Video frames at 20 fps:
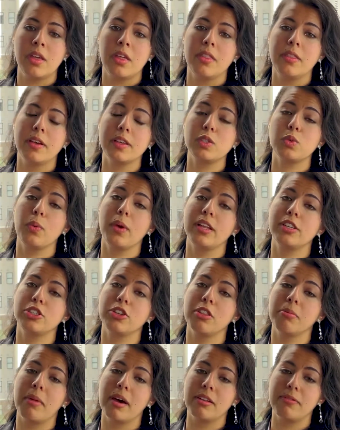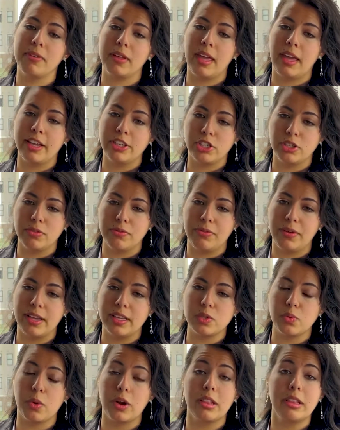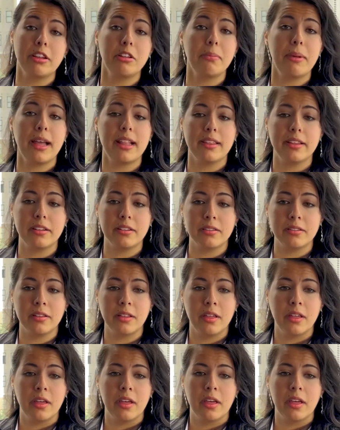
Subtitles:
Thus, we entered the modification phase where little by little,